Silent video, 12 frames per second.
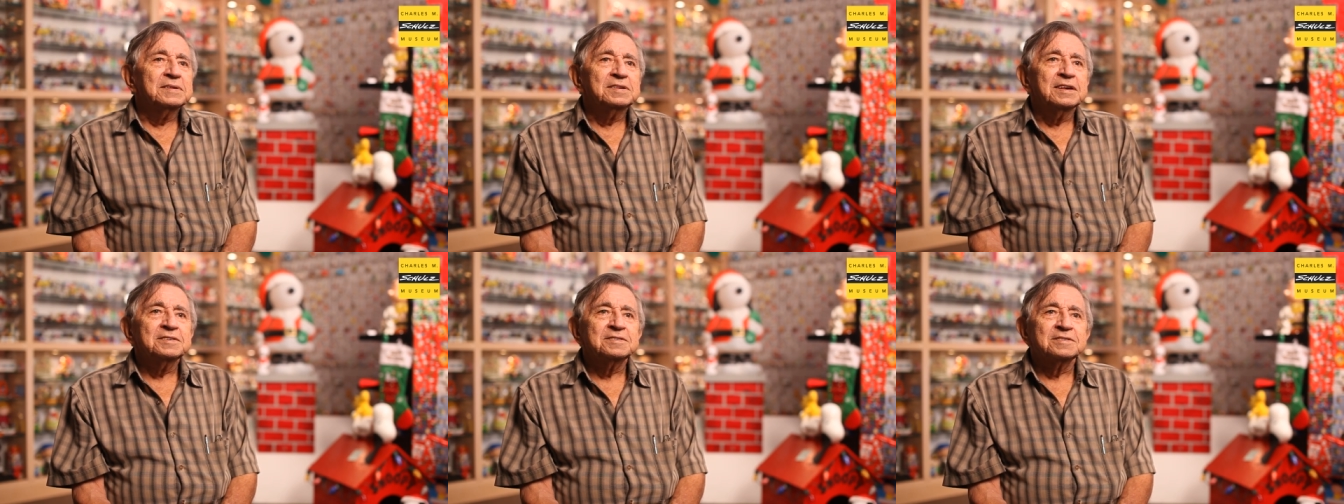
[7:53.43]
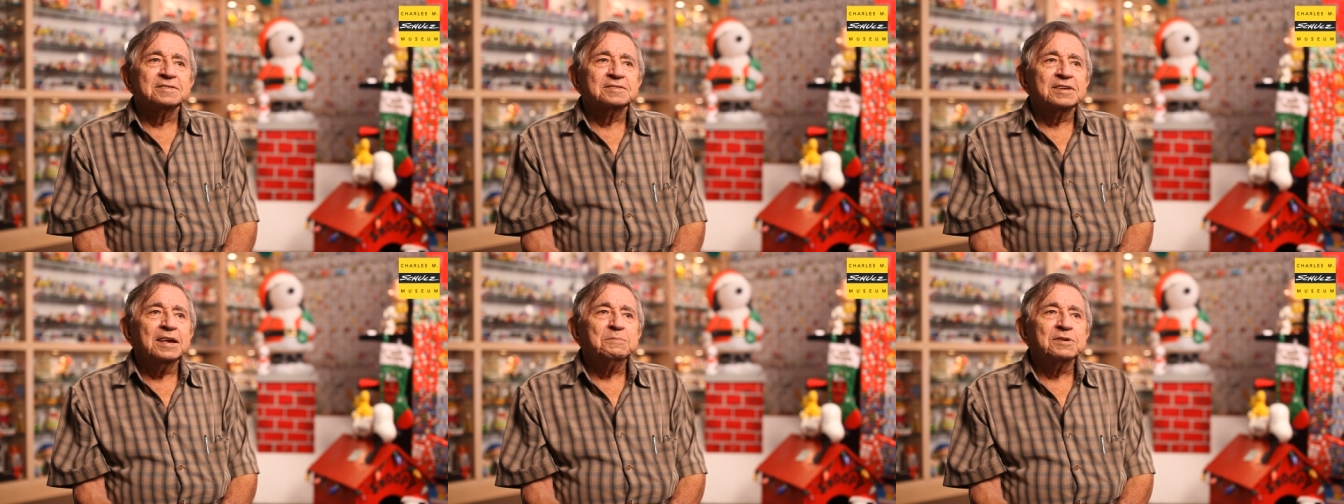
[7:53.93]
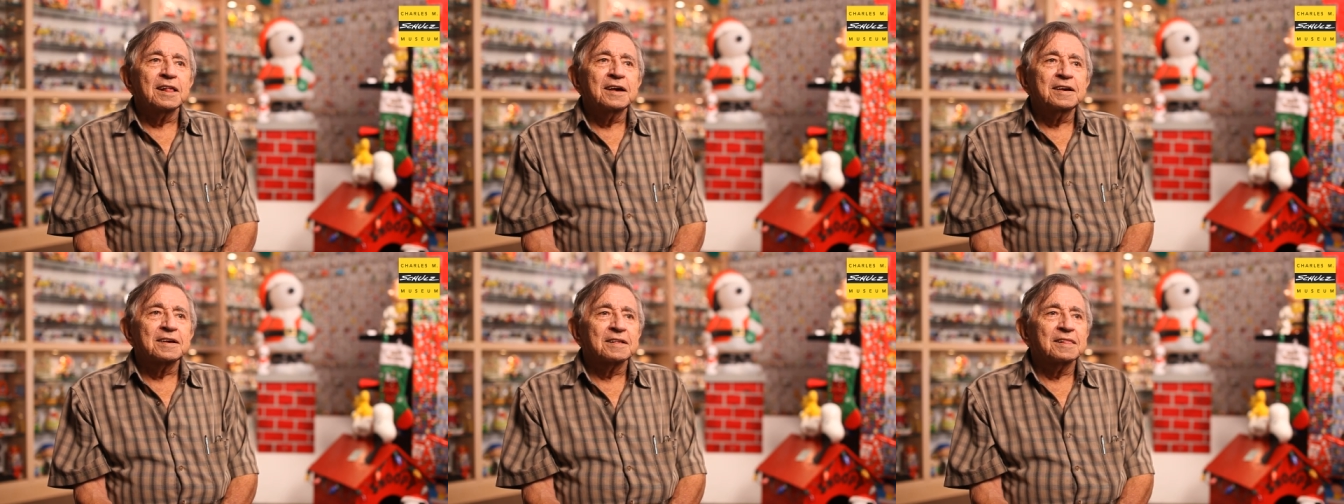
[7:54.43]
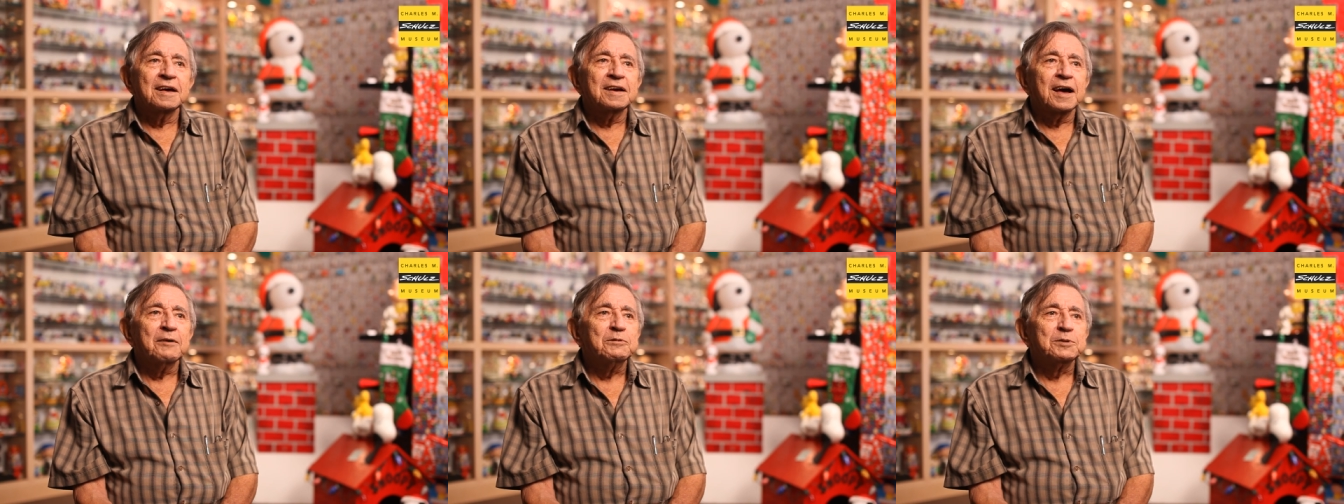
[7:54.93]
just seems like
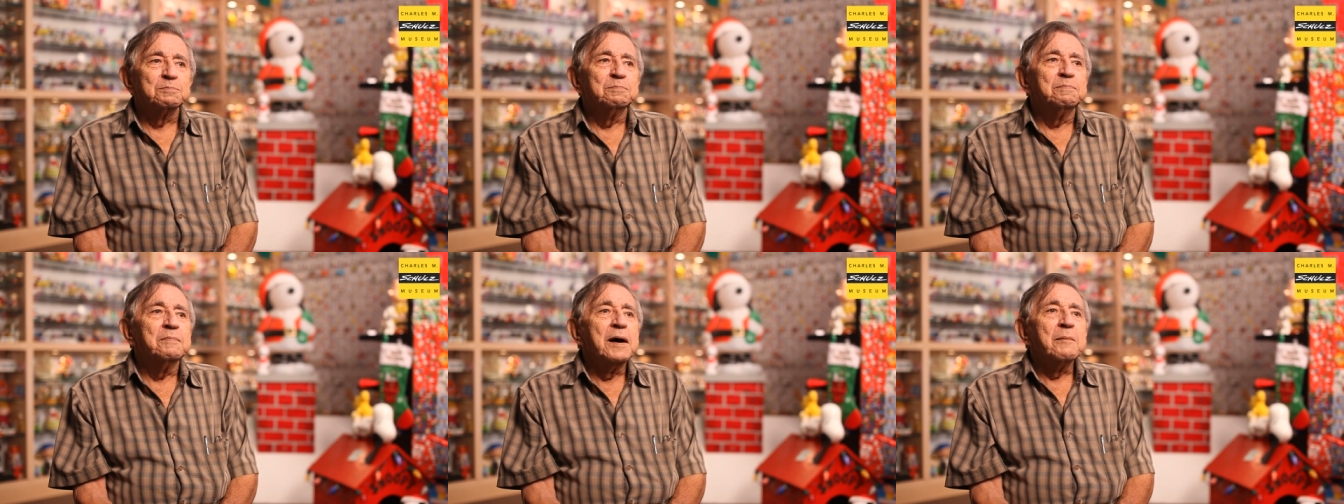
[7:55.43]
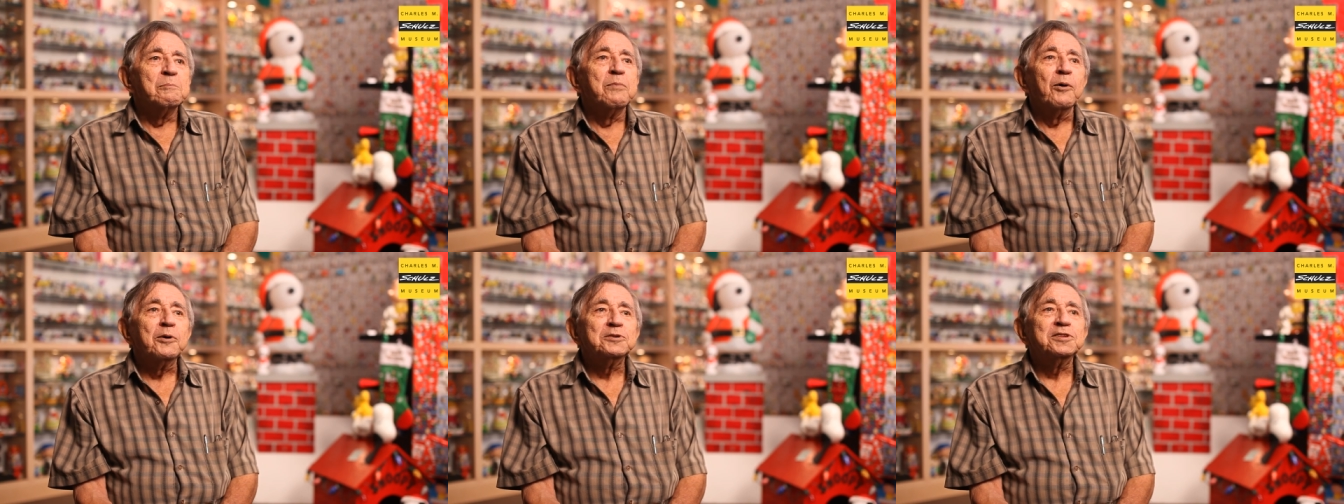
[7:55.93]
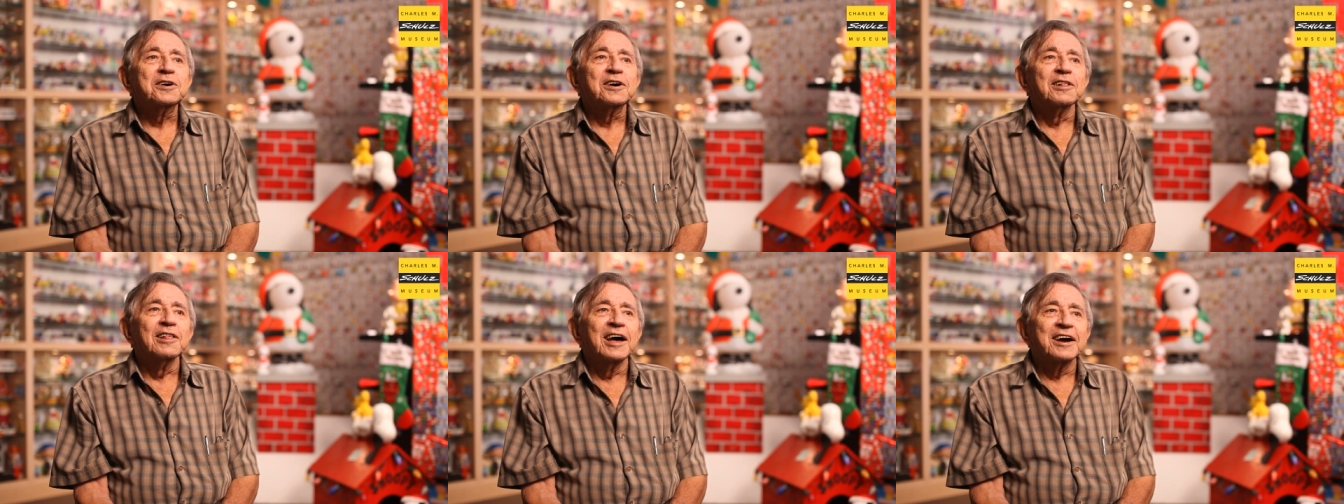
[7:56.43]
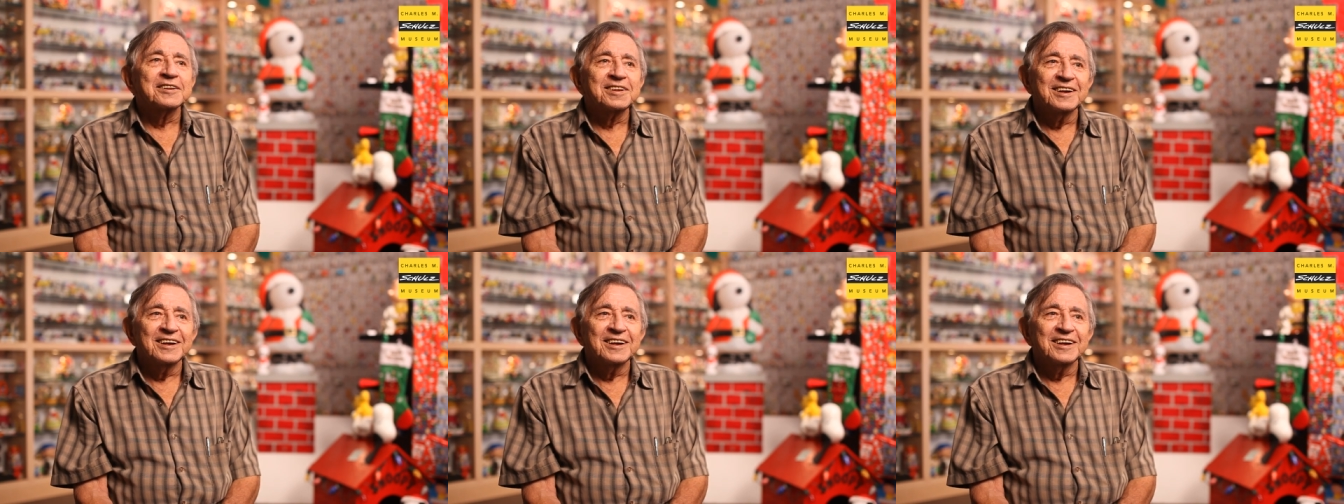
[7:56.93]
like I was born to collect.